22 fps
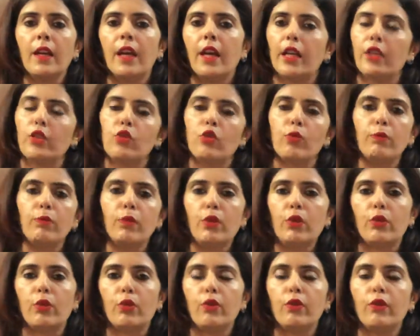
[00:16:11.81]
and
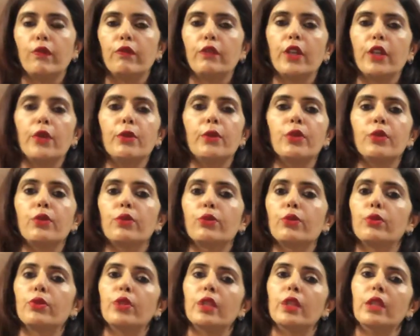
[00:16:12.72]
tomorrow we are going to
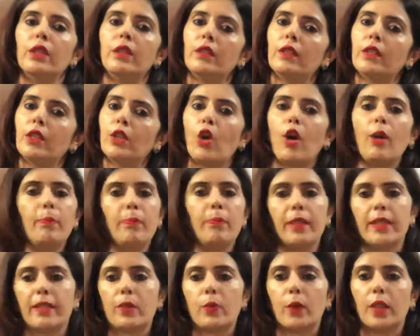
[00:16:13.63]
do the
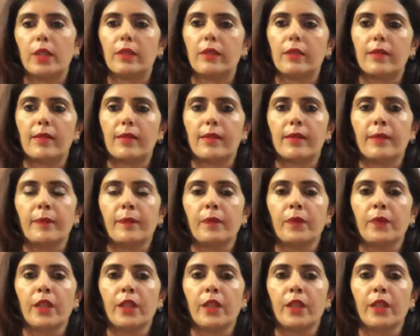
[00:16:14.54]
complex ones.